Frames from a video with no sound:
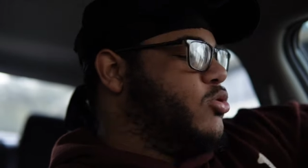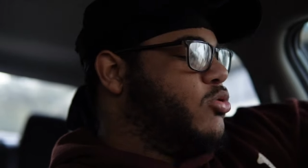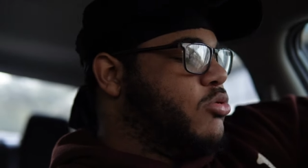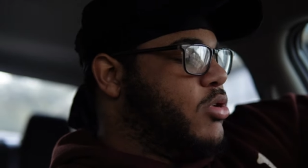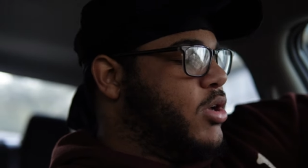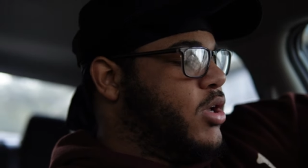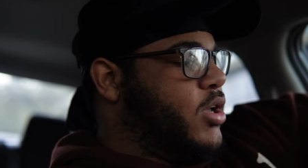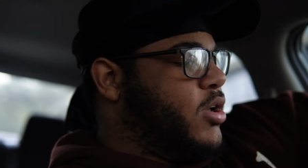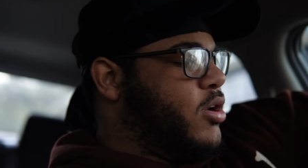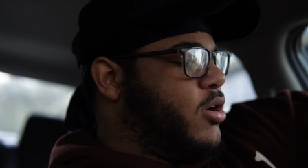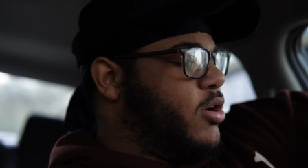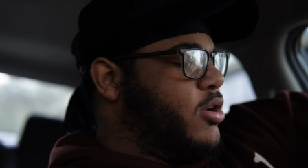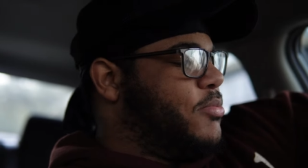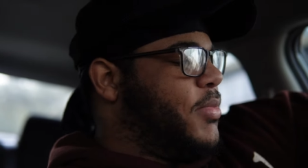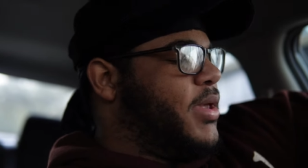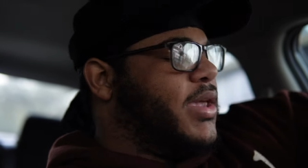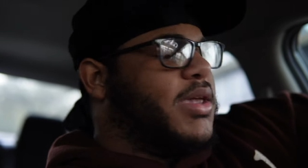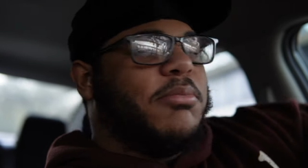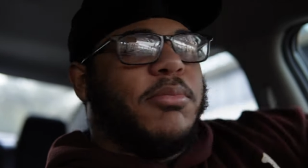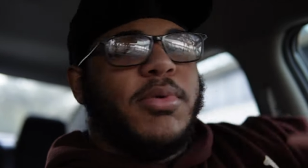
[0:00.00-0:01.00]
do, or you
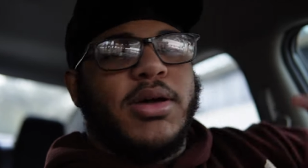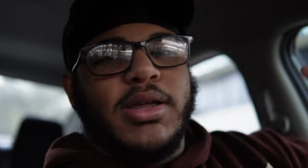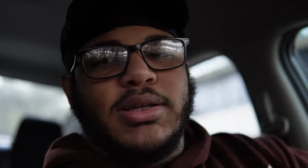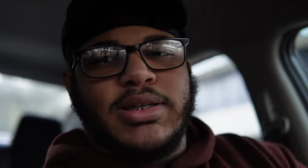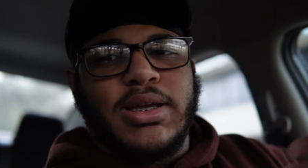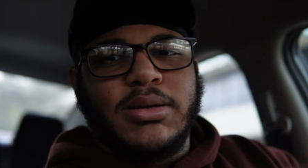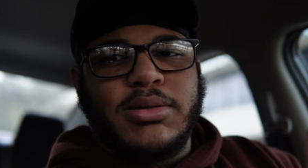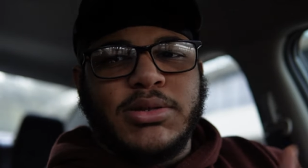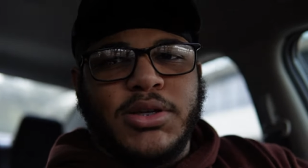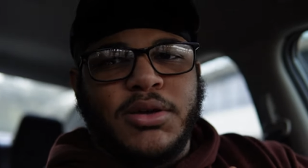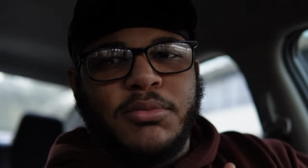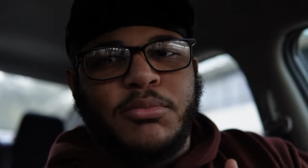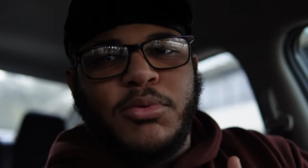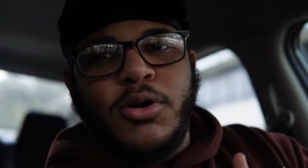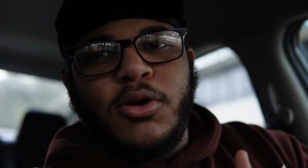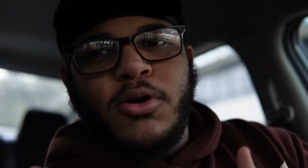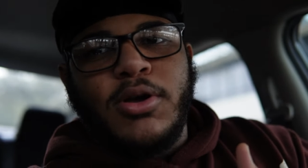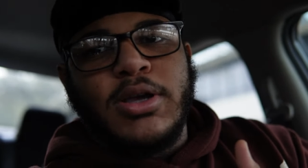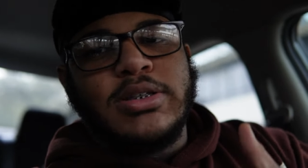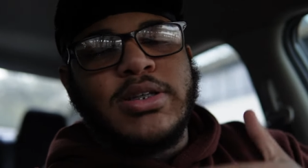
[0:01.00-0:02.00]
making money type stuff,
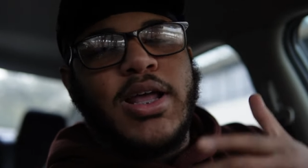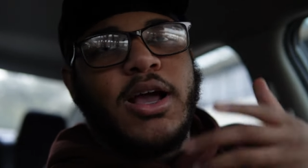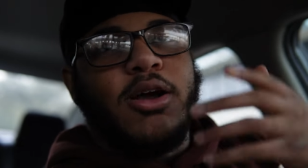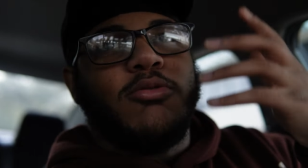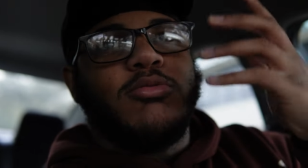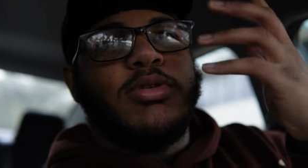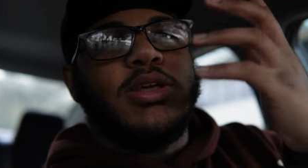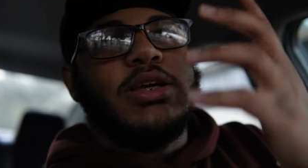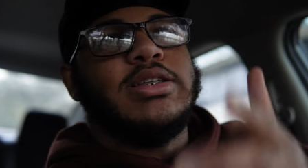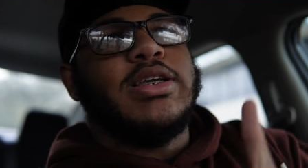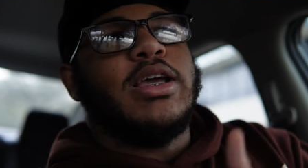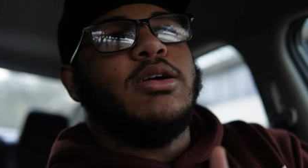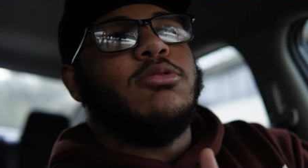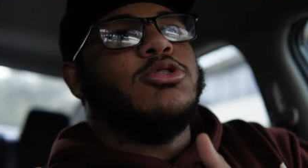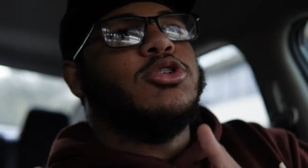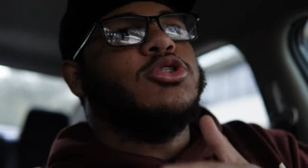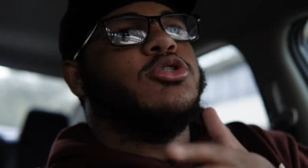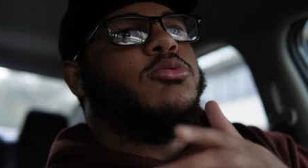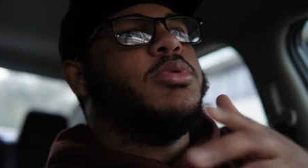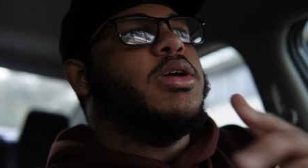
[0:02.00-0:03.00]
bro, it's not gonna dictate
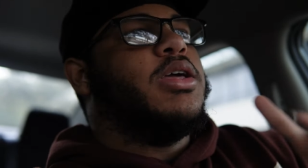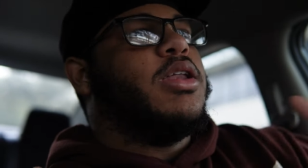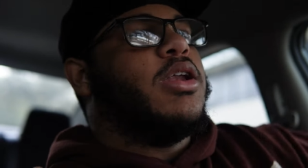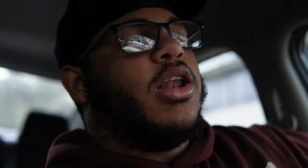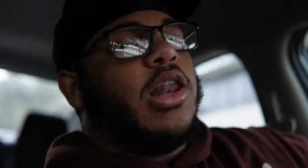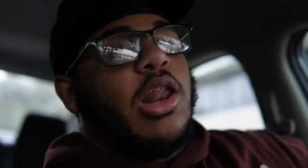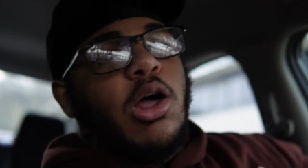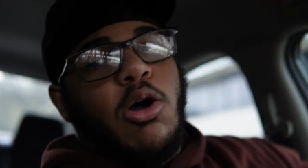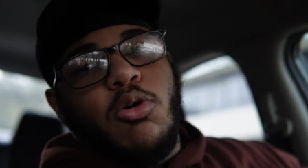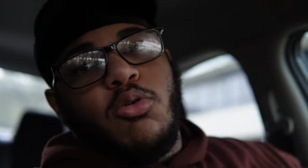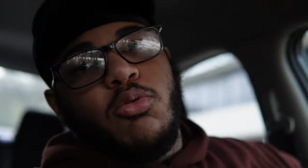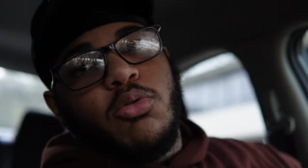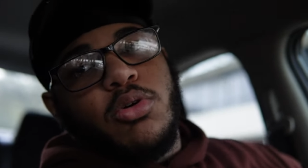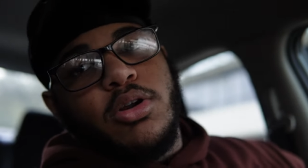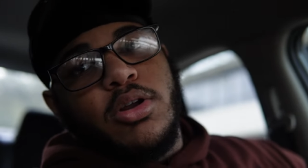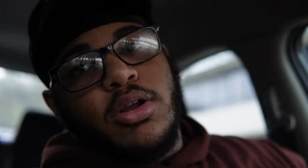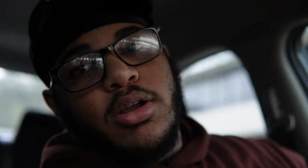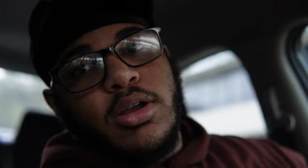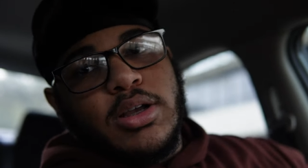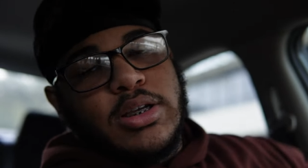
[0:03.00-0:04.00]
what you're gonna be in the long
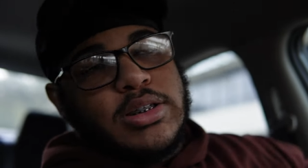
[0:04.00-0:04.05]
run.